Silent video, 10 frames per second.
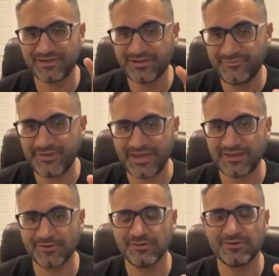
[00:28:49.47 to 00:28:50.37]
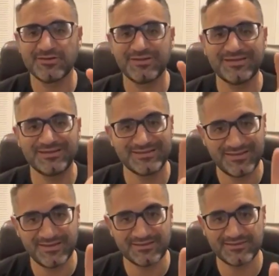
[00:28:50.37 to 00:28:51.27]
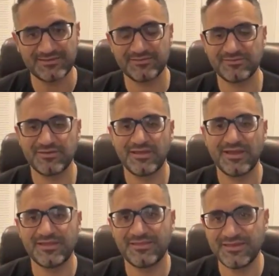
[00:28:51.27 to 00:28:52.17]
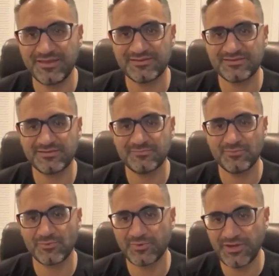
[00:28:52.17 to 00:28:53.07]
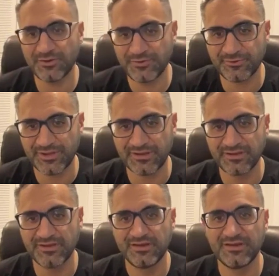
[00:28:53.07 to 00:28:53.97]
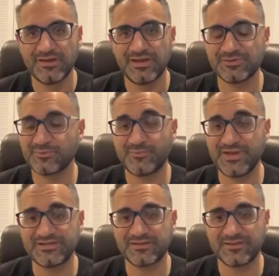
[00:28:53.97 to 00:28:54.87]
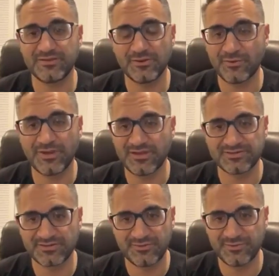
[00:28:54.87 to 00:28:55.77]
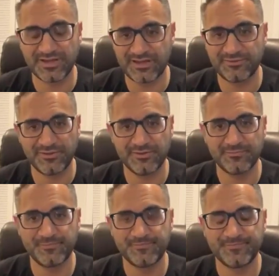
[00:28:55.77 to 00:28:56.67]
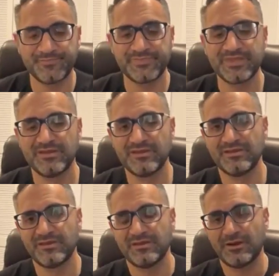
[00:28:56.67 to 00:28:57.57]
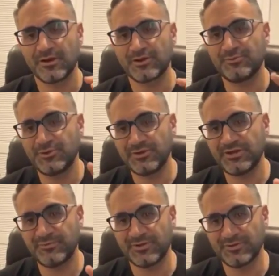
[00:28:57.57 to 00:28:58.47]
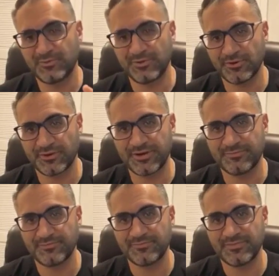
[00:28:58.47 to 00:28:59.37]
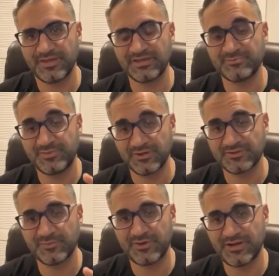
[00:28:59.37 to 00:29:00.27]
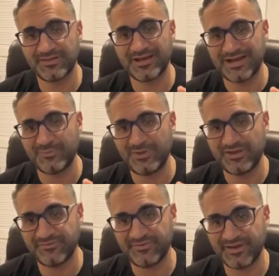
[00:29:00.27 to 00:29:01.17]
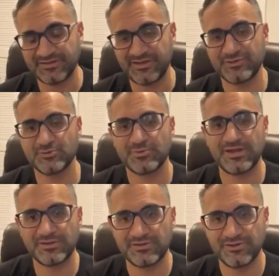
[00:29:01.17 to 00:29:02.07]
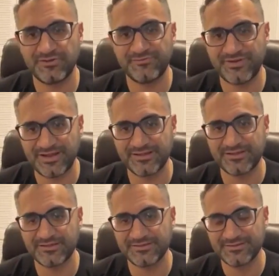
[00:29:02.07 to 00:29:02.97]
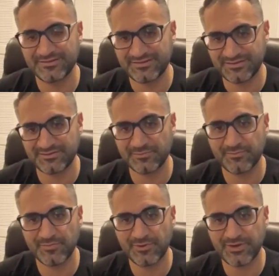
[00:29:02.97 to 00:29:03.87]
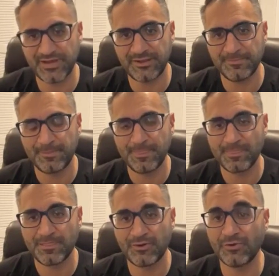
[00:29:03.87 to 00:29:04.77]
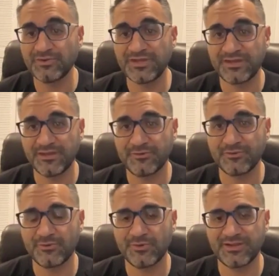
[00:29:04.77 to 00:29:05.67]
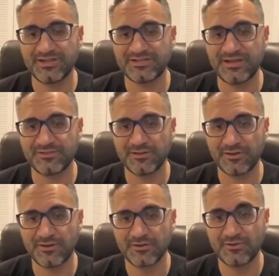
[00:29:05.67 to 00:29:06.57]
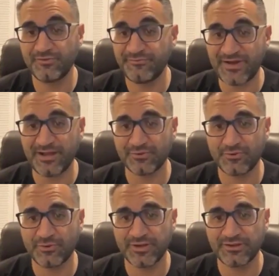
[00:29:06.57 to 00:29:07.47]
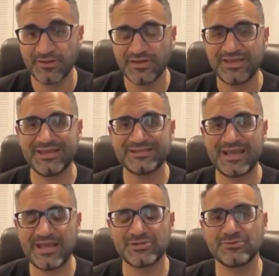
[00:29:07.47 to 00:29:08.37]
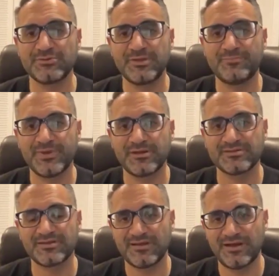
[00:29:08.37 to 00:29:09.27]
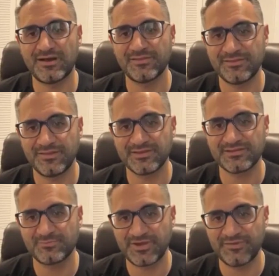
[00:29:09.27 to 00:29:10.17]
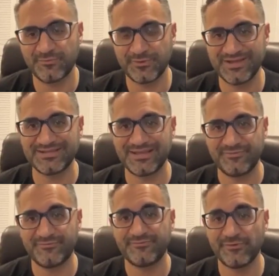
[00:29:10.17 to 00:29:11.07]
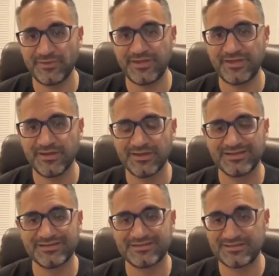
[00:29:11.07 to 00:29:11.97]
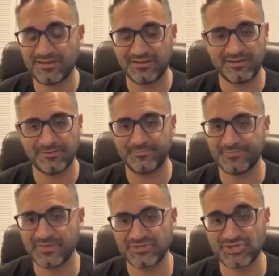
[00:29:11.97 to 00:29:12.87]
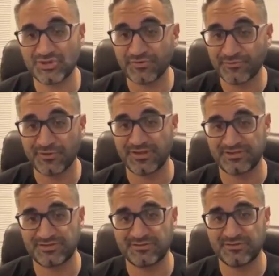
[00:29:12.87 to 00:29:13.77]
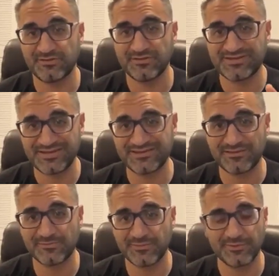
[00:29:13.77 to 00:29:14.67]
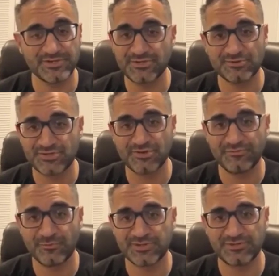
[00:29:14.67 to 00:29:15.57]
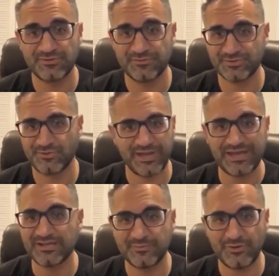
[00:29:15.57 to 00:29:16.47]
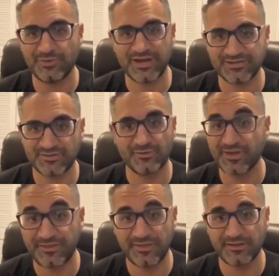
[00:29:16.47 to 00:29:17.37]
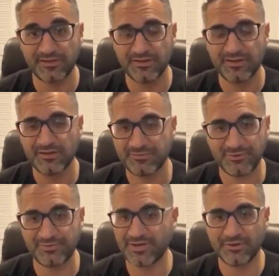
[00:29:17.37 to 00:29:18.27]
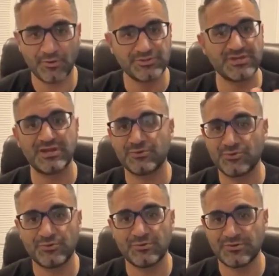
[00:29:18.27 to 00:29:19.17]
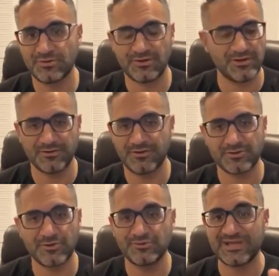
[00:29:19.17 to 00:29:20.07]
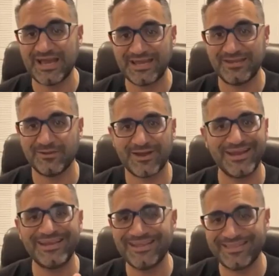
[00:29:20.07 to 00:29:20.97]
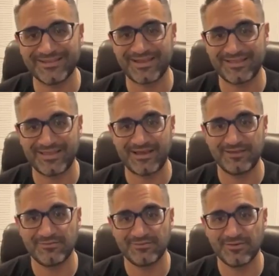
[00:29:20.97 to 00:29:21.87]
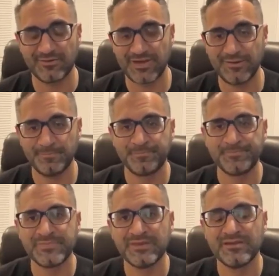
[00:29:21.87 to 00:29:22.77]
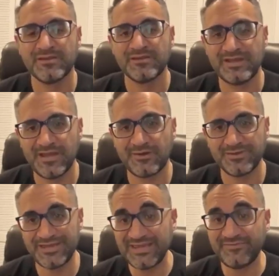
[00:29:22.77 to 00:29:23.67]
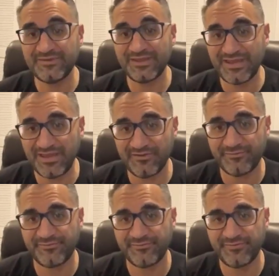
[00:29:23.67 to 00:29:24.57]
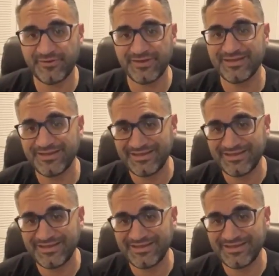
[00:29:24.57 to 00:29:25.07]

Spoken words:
The cliffhanger is this. And this, what we are doing, is what basically no one else is doing out there. Our community builder program is built upon the IPFS, the Interplanetary Filing System, okay? Only another coin that's out there called Filecoin is actually built on this platform. It is a fully serverless system. There is no server whatsoever. There's no AWS, no nothing, right? We're not hosted on Google or GoDaddy or anything like that, okay? Now, even if